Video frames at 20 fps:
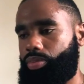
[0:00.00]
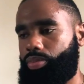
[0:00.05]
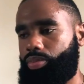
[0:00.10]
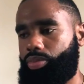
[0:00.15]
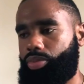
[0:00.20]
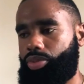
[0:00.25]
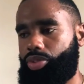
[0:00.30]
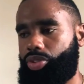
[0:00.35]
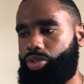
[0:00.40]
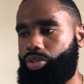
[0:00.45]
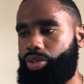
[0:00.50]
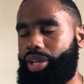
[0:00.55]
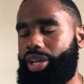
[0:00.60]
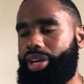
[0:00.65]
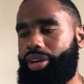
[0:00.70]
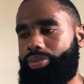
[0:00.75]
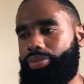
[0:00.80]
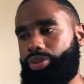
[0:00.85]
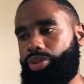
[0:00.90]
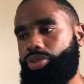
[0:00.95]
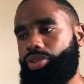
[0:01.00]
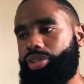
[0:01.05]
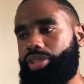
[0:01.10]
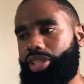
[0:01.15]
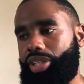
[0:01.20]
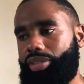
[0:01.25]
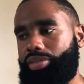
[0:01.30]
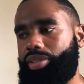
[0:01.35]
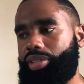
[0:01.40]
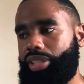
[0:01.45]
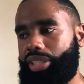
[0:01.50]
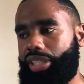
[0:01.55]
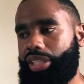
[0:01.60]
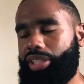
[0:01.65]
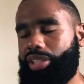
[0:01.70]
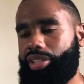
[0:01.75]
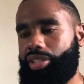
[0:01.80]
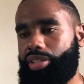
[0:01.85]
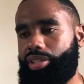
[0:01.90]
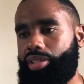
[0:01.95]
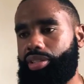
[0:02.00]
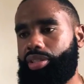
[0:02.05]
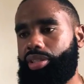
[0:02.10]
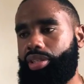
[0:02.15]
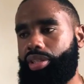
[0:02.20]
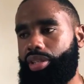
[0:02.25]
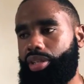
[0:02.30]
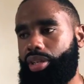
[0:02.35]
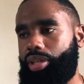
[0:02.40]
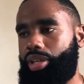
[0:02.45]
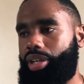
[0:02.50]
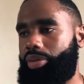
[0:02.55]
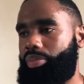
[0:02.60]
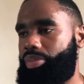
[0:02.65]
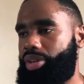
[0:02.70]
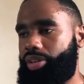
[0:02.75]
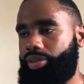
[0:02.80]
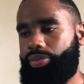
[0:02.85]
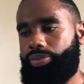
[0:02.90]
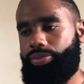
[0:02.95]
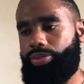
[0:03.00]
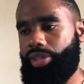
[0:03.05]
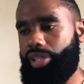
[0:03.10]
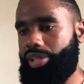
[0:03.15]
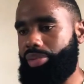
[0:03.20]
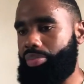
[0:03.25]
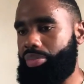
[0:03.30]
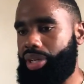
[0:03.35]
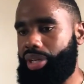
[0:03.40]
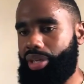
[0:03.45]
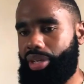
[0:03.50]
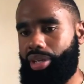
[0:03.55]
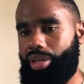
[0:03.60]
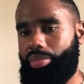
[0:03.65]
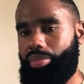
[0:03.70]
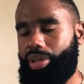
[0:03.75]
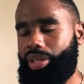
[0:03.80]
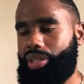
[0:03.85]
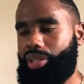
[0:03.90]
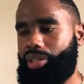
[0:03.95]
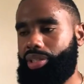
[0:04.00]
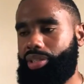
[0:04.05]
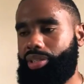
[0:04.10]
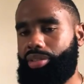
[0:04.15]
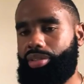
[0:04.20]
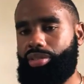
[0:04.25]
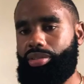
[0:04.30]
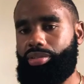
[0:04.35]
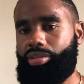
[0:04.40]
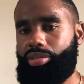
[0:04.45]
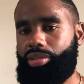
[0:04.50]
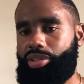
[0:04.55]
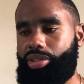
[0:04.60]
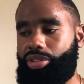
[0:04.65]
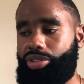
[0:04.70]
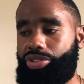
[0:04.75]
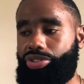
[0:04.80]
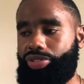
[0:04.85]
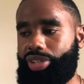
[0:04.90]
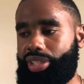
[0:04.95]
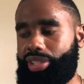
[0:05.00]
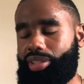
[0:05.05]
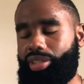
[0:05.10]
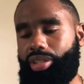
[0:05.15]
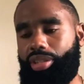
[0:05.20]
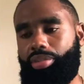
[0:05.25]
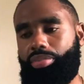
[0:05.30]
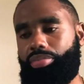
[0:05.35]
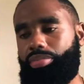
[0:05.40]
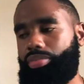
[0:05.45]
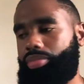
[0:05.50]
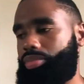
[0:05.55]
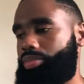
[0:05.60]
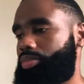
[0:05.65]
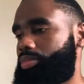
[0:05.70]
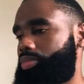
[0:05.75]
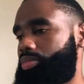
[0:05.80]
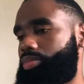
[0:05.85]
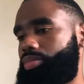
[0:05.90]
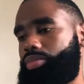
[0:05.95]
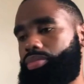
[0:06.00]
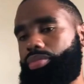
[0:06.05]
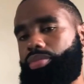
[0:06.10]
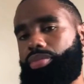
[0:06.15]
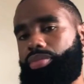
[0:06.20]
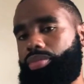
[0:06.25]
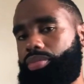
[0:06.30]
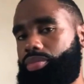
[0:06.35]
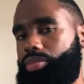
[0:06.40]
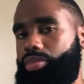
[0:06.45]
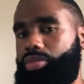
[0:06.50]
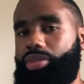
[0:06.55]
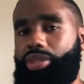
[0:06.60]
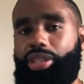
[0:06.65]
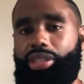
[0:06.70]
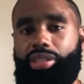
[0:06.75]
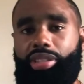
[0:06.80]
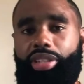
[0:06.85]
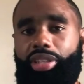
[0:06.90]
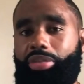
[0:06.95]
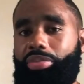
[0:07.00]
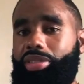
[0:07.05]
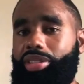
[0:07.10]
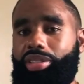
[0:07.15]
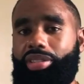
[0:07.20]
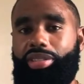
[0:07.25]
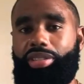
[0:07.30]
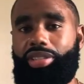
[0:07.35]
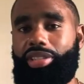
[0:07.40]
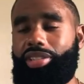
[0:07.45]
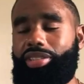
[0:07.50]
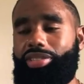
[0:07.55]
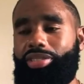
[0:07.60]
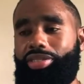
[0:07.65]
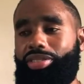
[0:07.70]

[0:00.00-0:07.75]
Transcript: so yeah, for those types of occasions, like being fully made up and dressed up does help to, like,